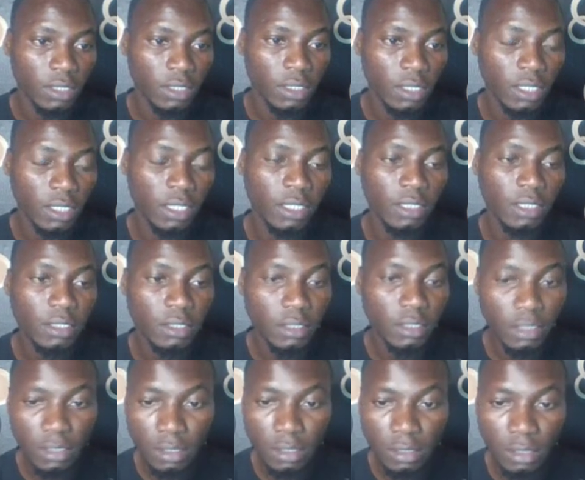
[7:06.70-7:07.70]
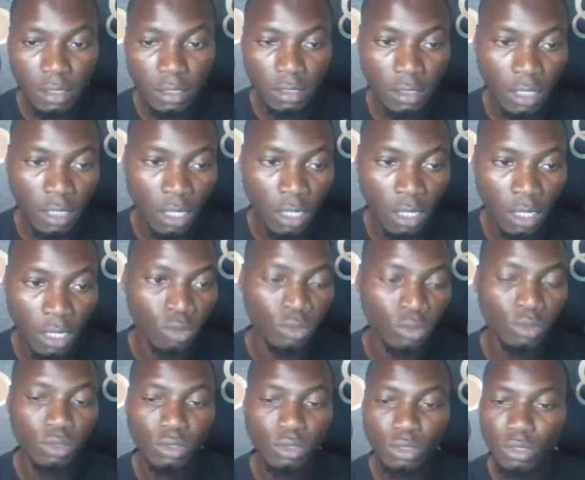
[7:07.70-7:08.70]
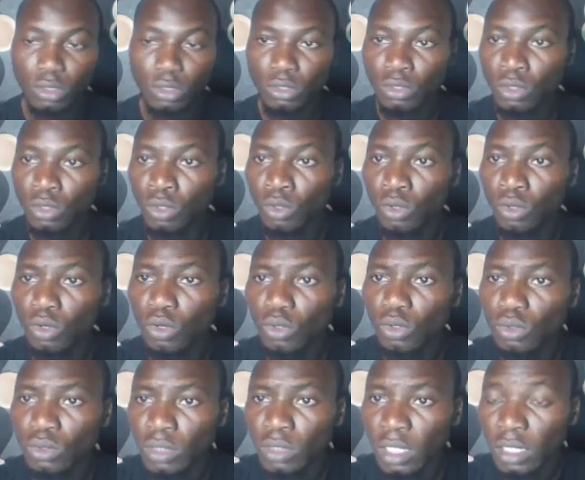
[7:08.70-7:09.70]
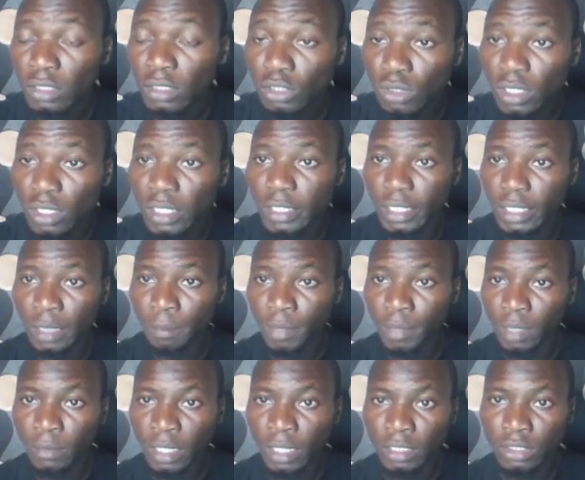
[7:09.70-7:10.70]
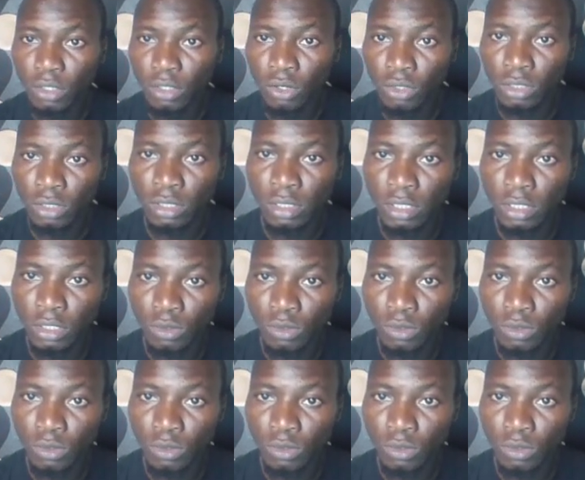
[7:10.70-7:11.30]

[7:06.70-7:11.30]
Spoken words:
can see here, this is 6,000. So you can actually implement all these